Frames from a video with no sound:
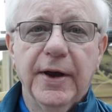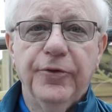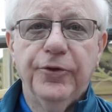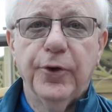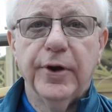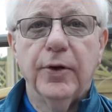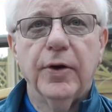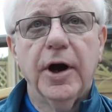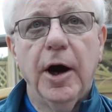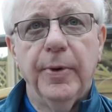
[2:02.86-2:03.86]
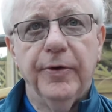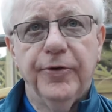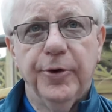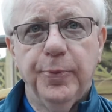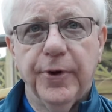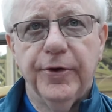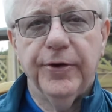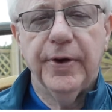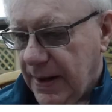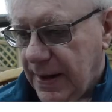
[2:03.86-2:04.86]
showing your carbon footprint.
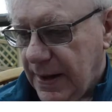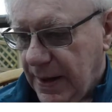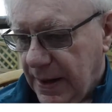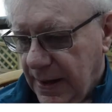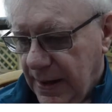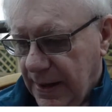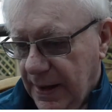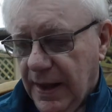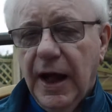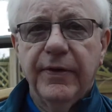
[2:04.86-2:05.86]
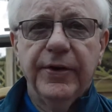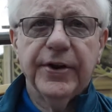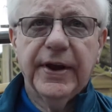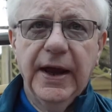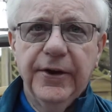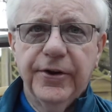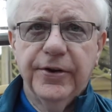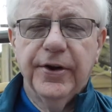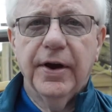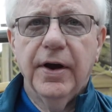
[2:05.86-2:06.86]
I've indicated
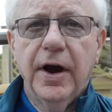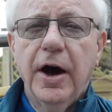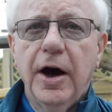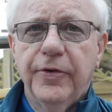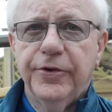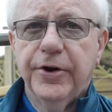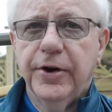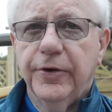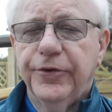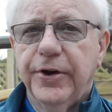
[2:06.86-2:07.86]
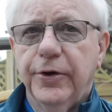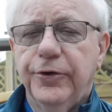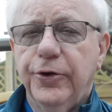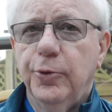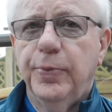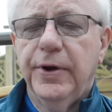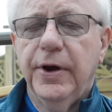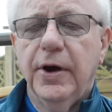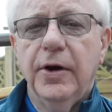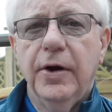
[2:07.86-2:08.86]
a half a tonne of CO2 per
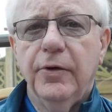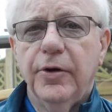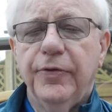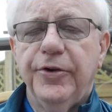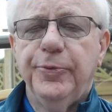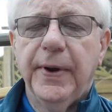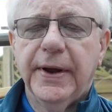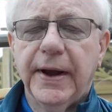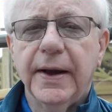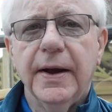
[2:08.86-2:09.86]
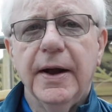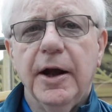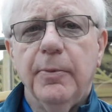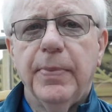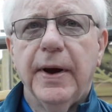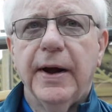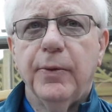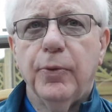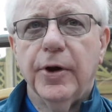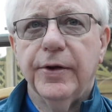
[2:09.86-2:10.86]
year, roughly speaking, by
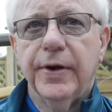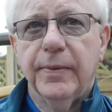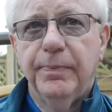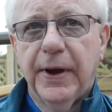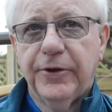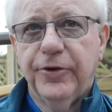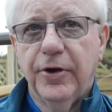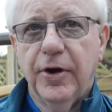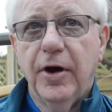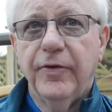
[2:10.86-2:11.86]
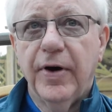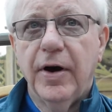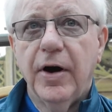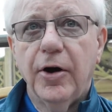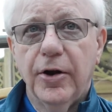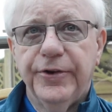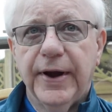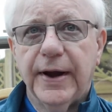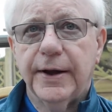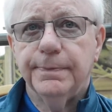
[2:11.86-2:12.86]
one picture of our oil
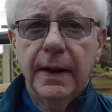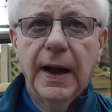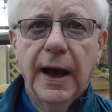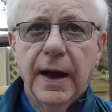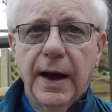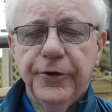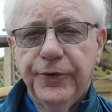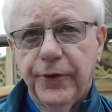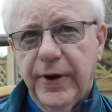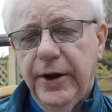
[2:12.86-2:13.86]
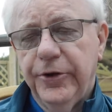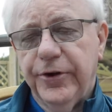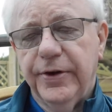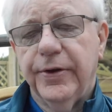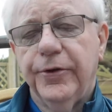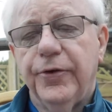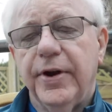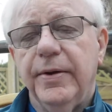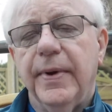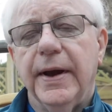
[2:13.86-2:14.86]
tank. As for energy, the
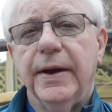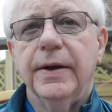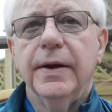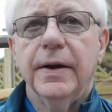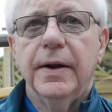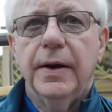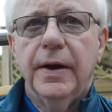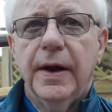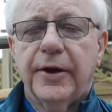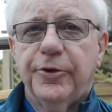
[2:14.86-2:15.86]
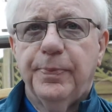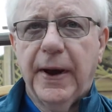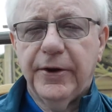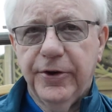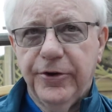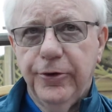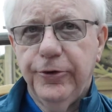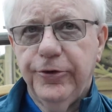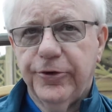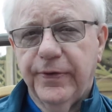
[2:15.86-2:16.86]
three main expected
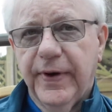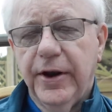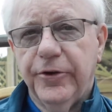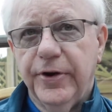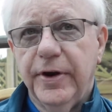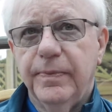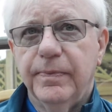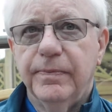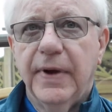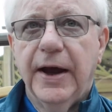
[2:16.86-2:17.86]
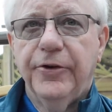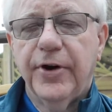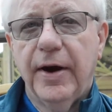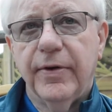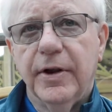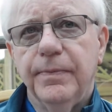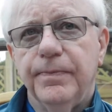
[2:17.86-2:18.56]
uses of energy, air travel,